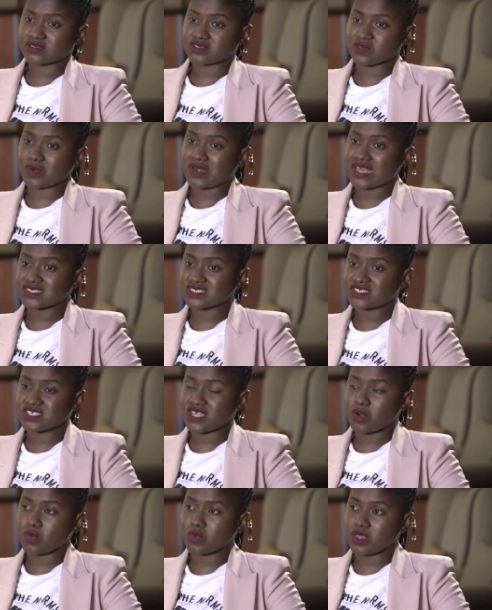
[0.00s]
So last
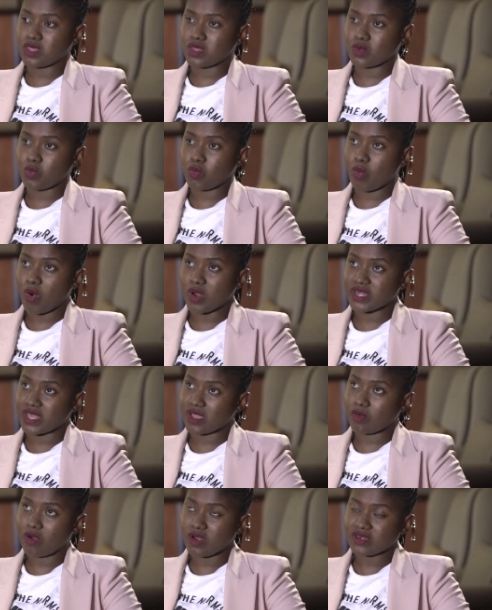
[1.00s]
year we won
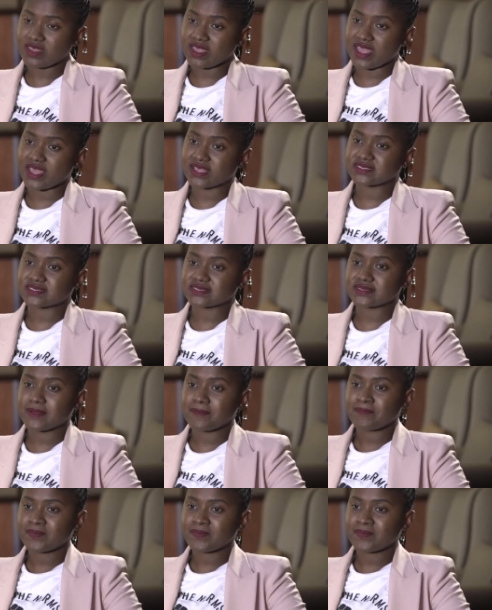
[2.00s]
a court case,